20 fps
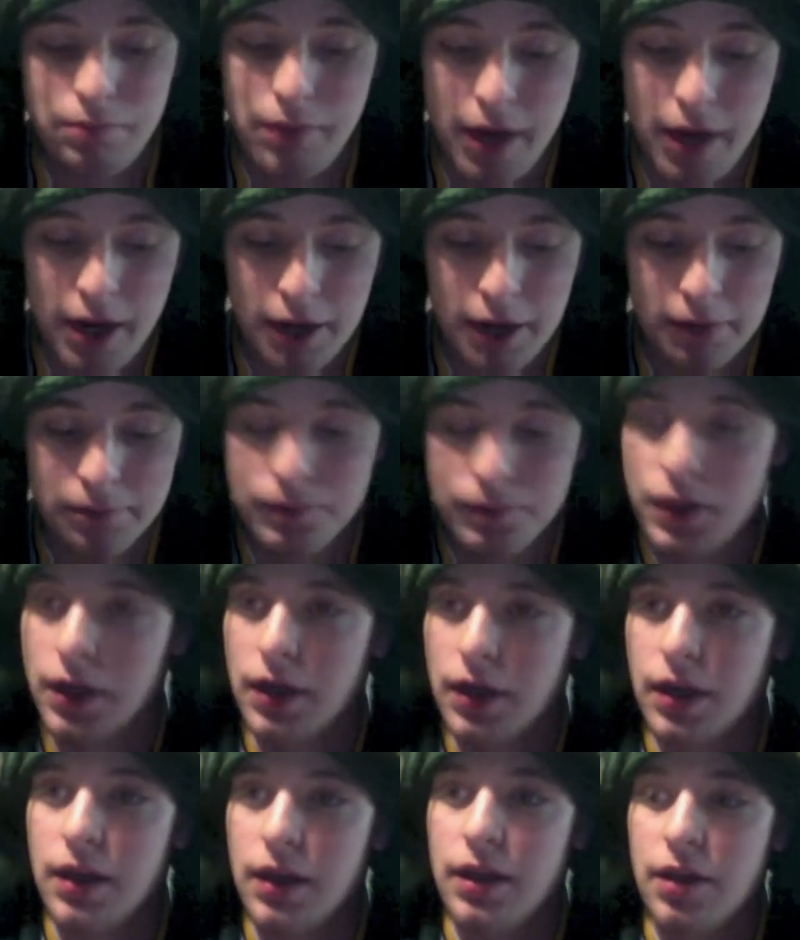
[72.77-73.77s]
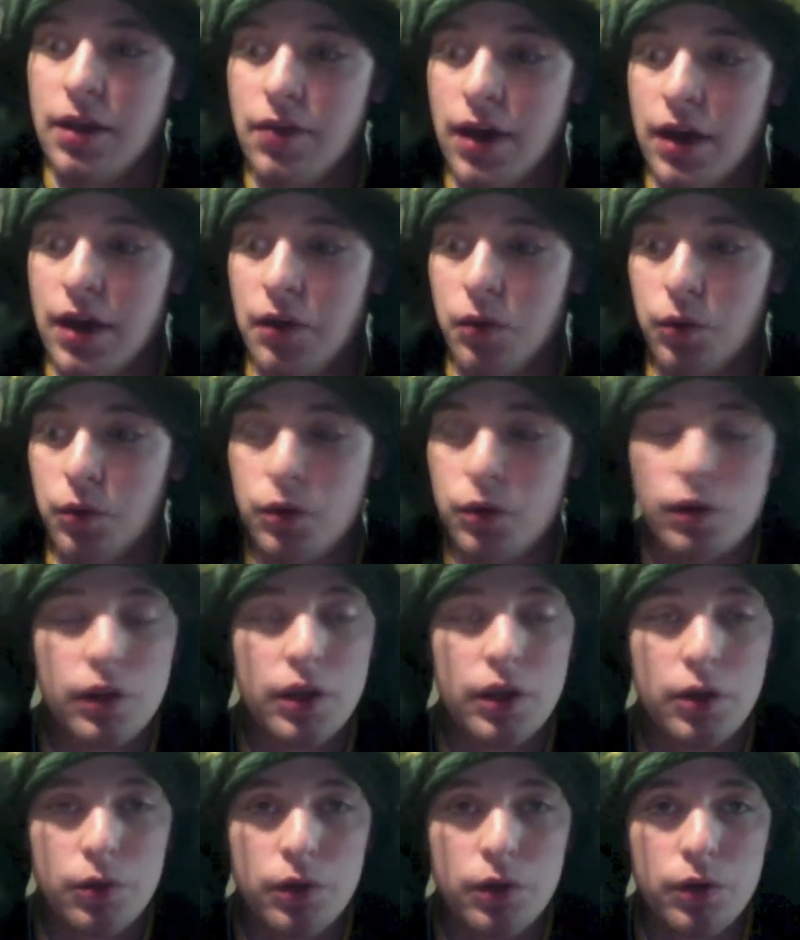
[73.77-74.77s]
man, they've had a
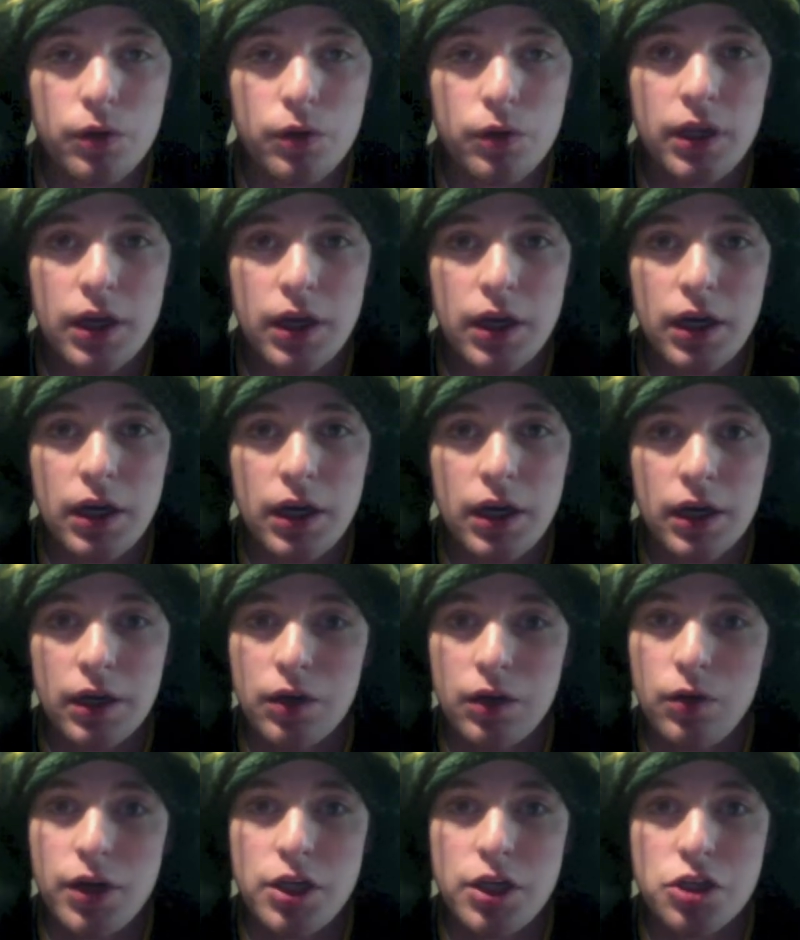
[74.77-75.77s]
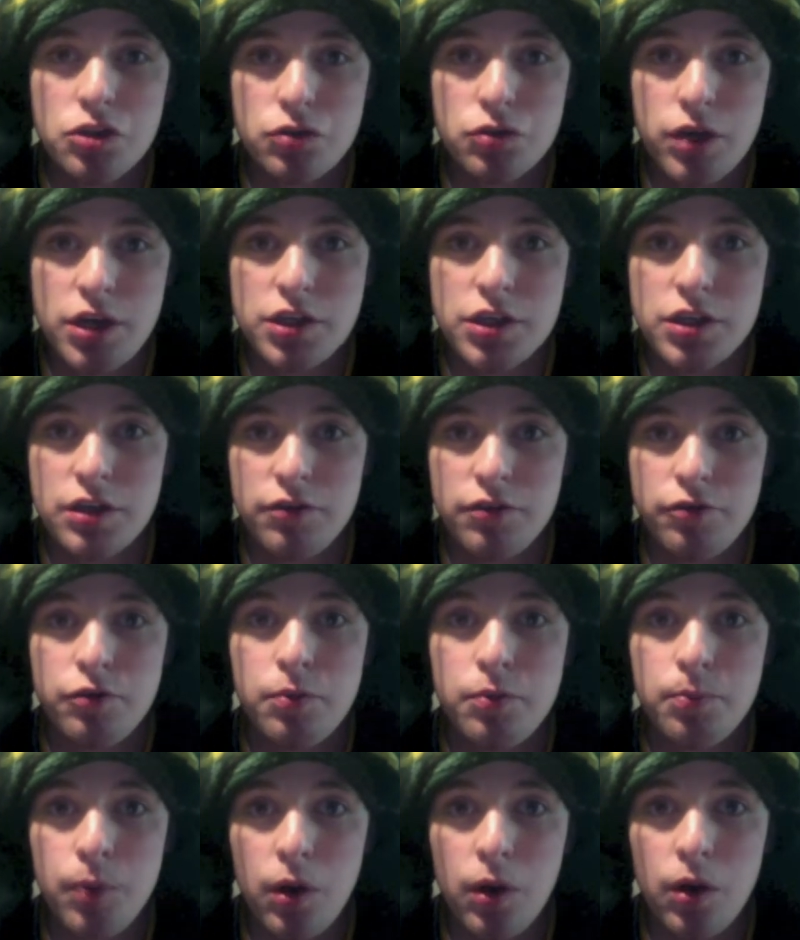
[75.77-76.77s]
really, really great stretch of
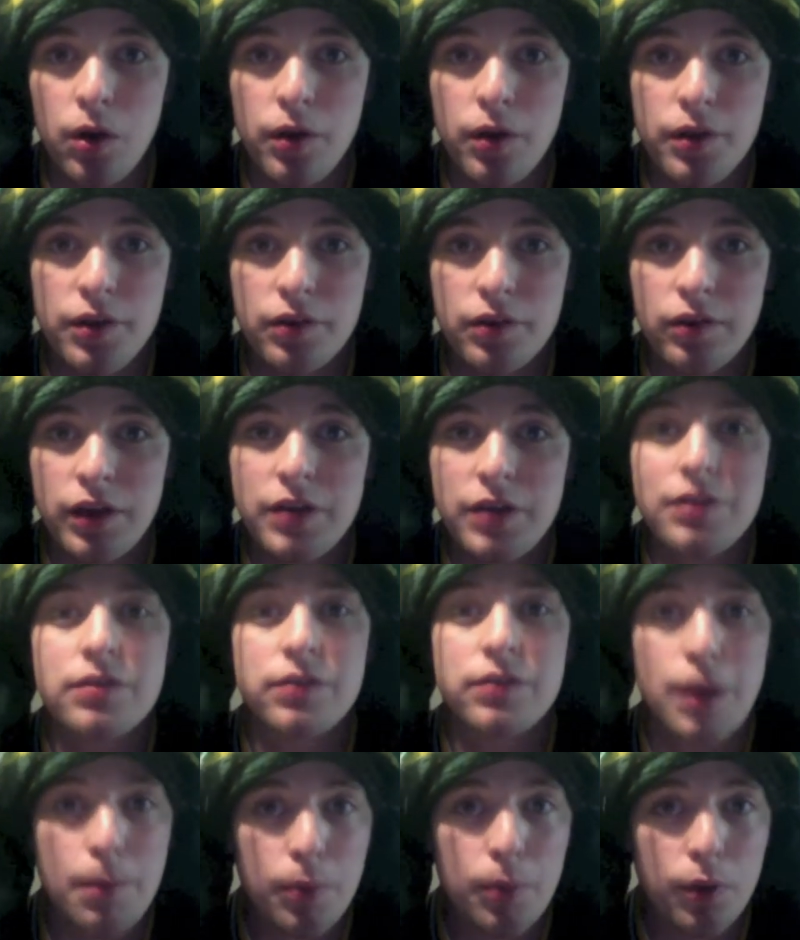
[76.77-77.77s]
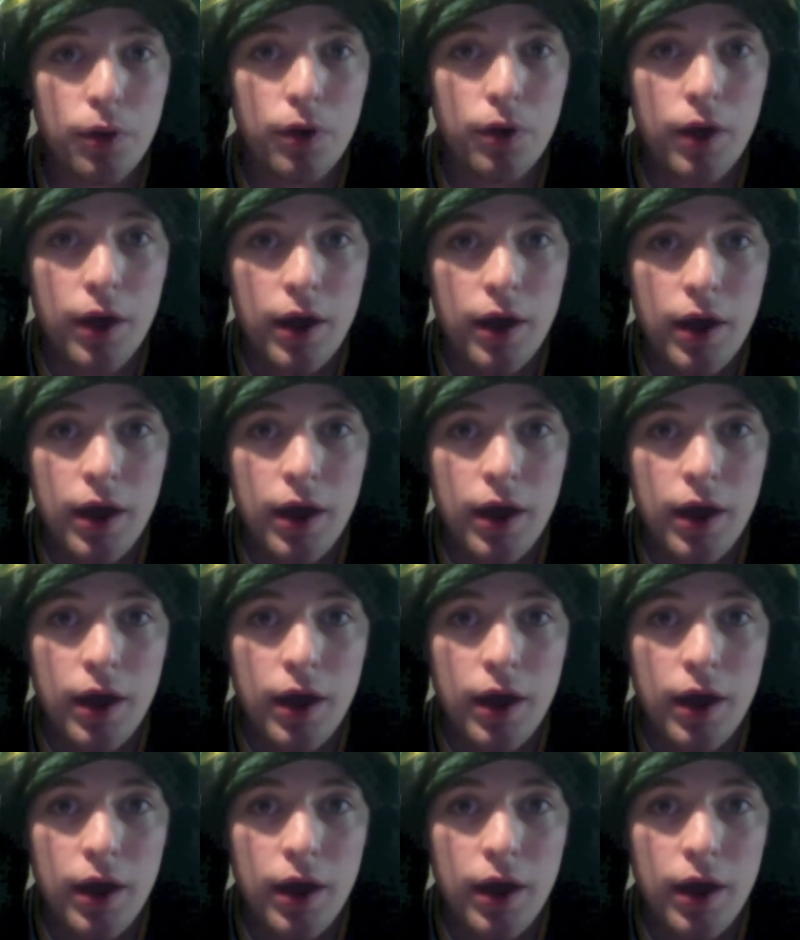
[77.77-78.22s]
football this late December.